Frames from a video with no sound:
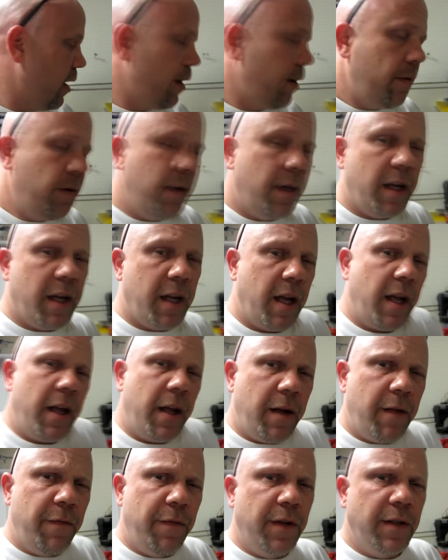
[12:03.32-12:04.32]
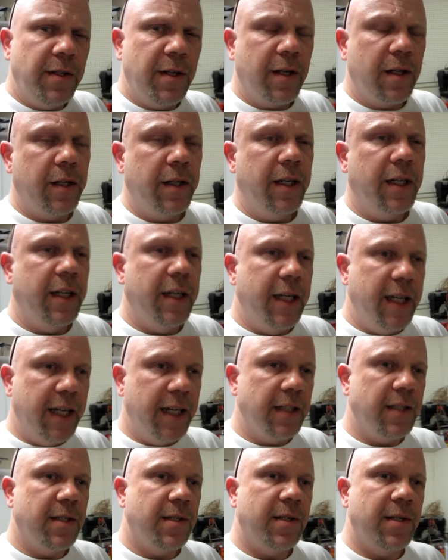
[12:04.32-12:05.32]
I mean, like, physically
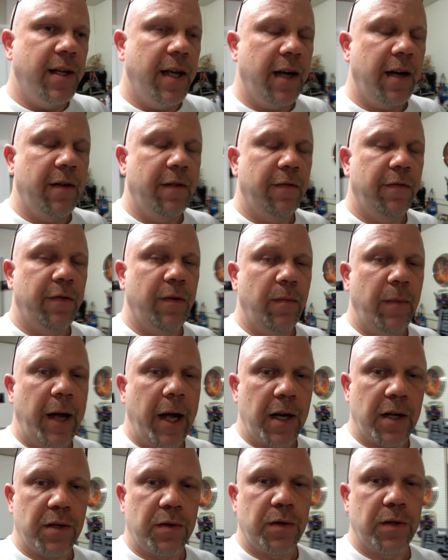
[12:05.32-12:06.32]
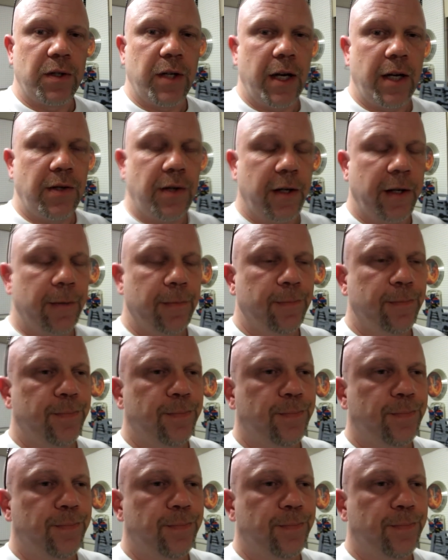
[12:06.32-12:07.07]
get sick from exercising